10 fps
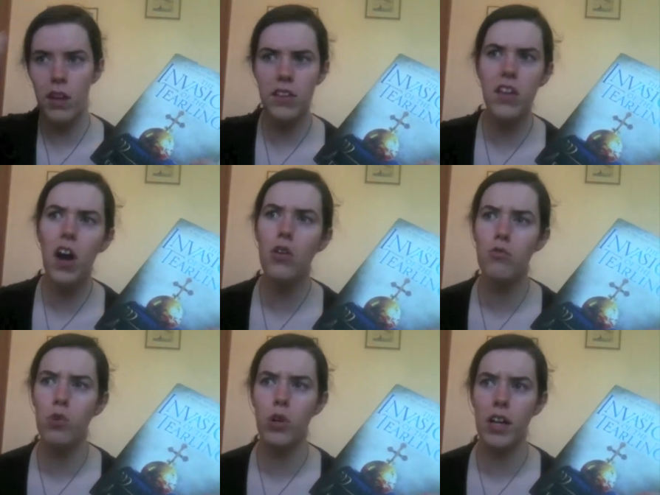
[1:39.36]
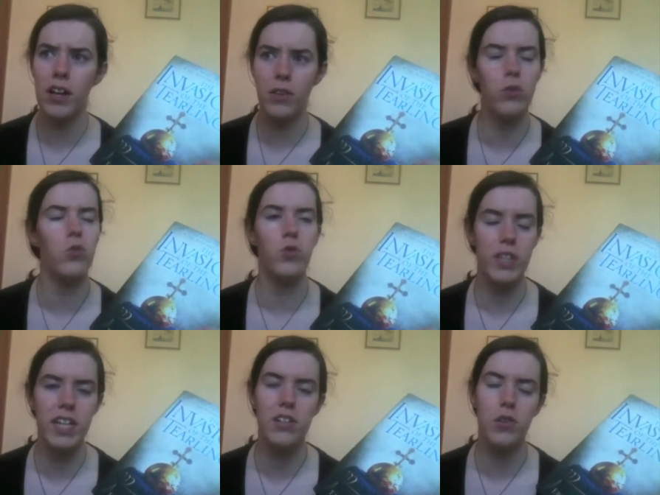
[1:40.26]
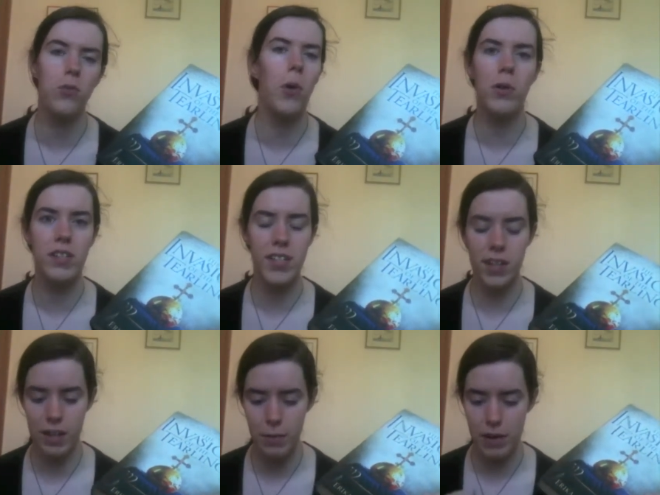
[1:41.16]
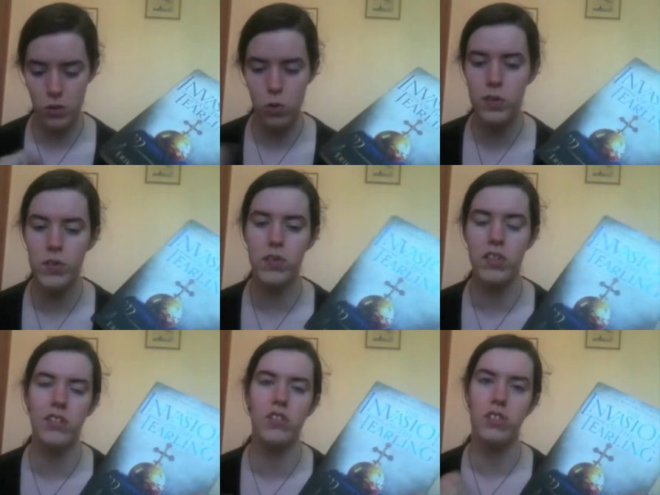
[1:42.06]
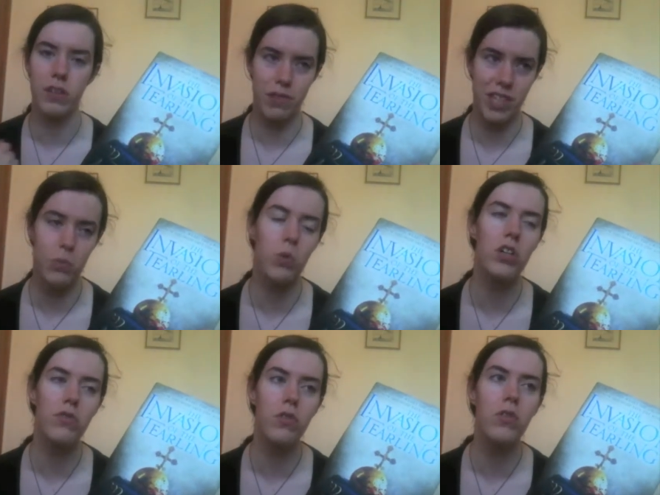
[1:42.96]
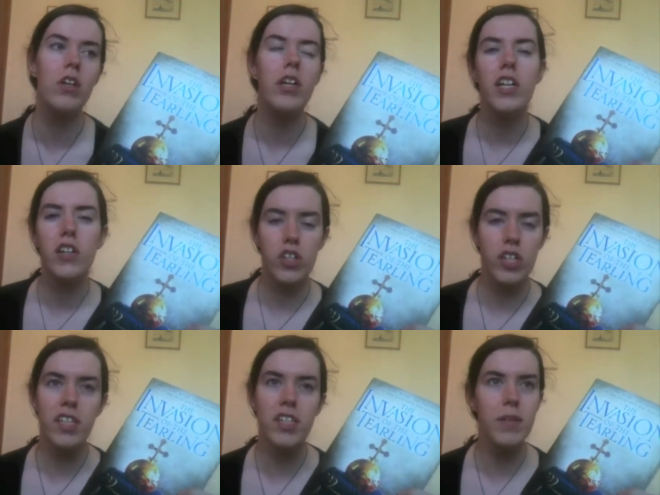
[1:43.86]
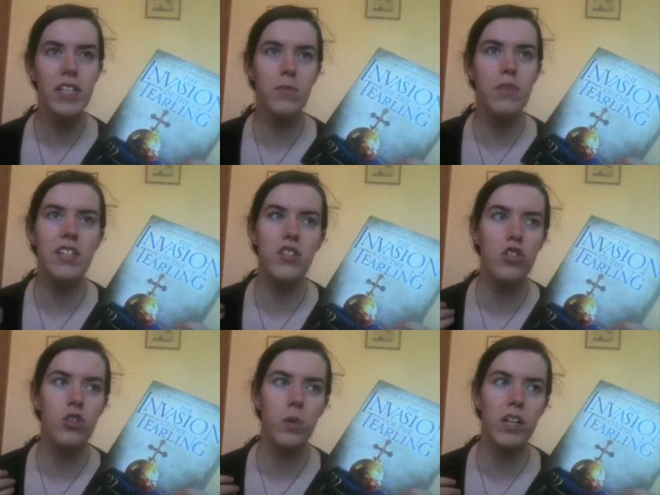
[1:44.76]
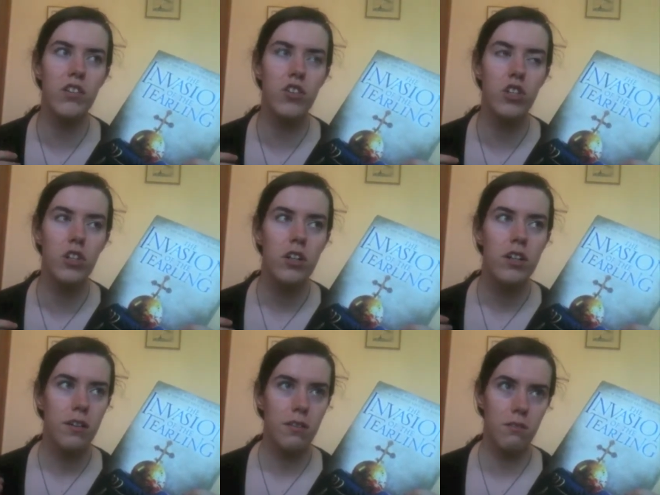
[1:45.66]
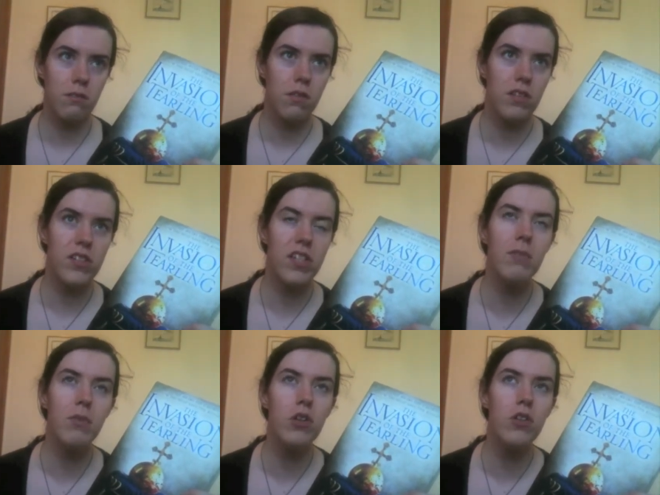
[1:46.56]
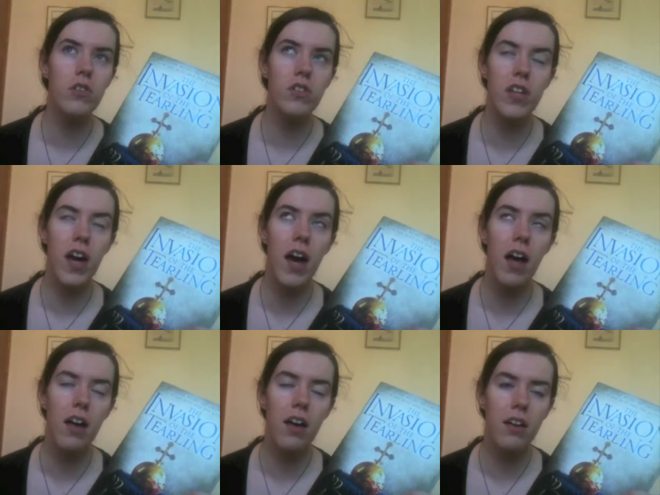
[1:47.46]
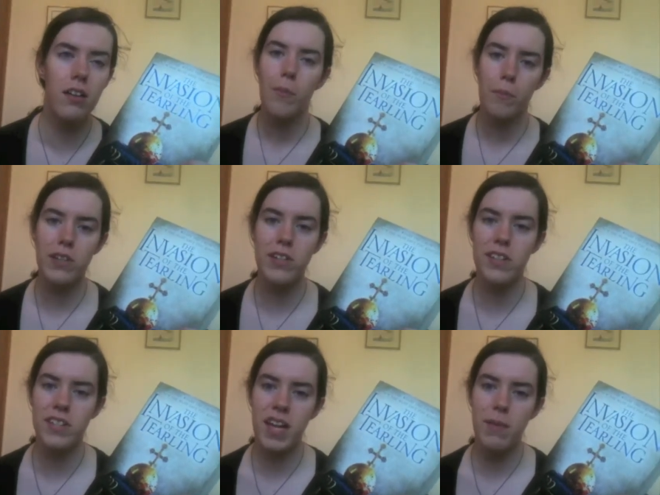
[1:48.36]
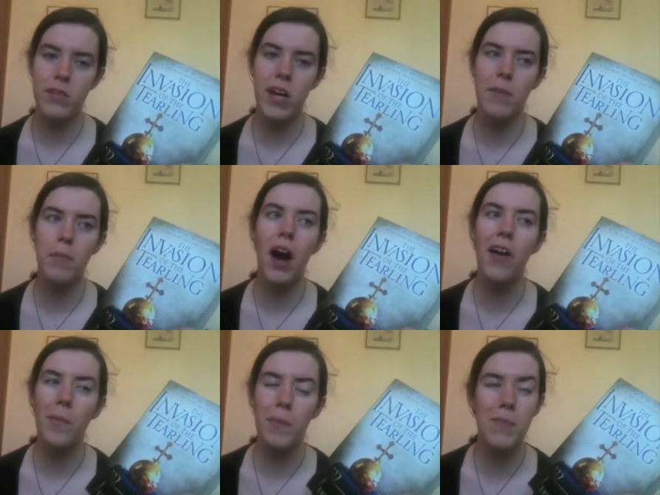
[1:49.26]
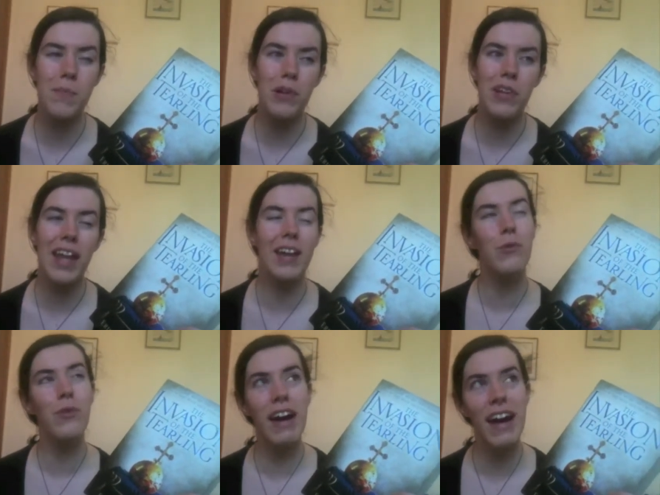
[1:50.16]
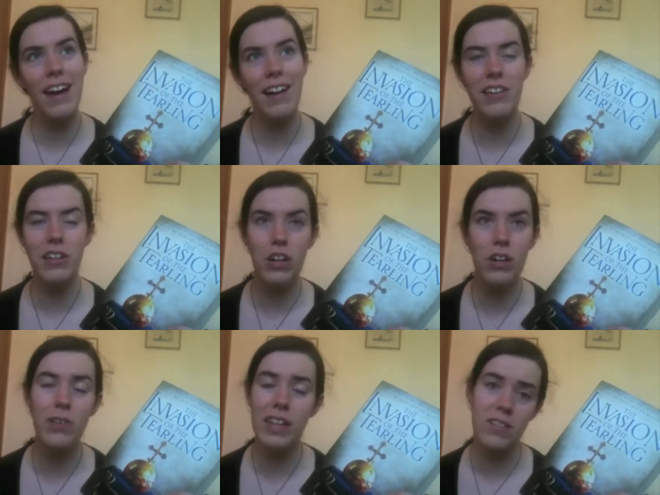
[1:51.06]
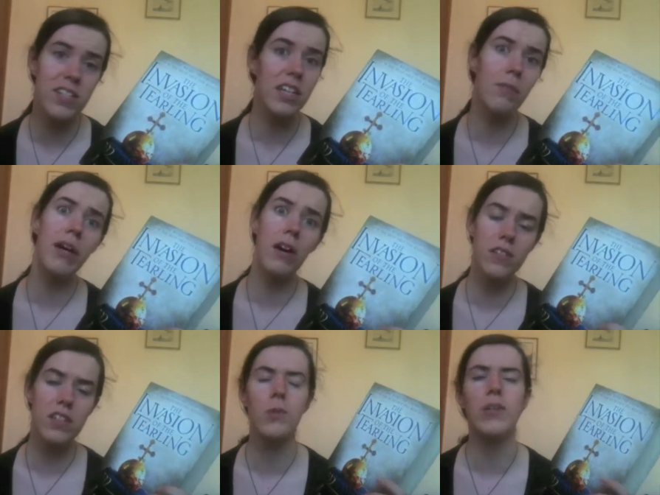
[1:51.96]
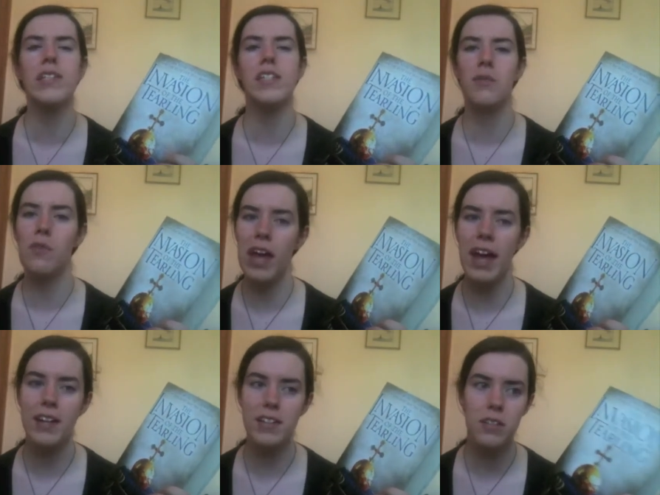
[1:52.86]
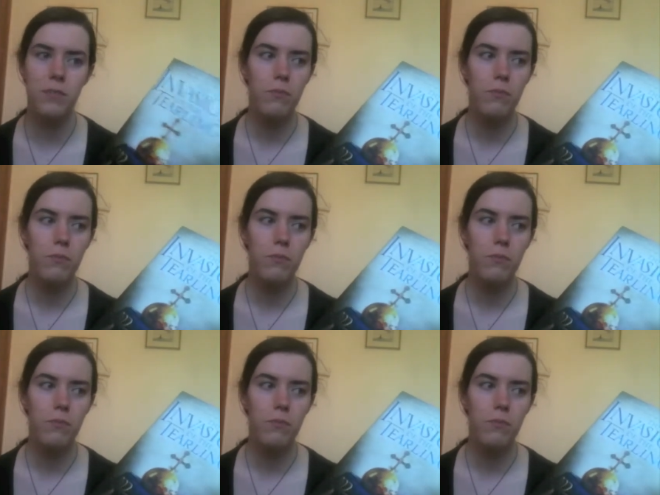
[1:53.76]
young ruler who takes the throne and suddenly makes all these good decisions and everything is wonderful. She does make some decisions which seem good to her, but at the same time, other people are like, well, you know, there's going to be consequences for that